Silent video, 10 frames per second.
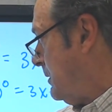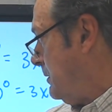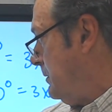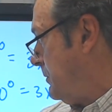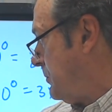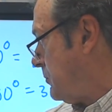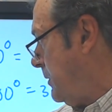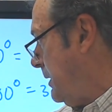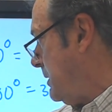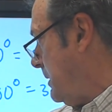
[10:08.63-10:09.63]
The
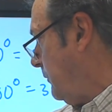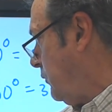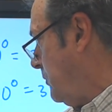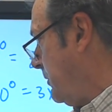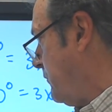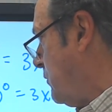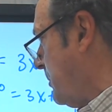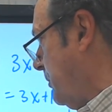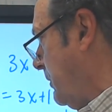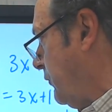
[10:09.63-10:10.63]
3 times 24
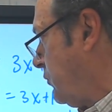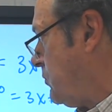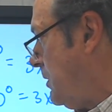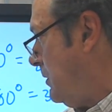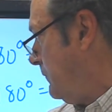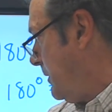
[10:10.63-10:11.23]
plus 12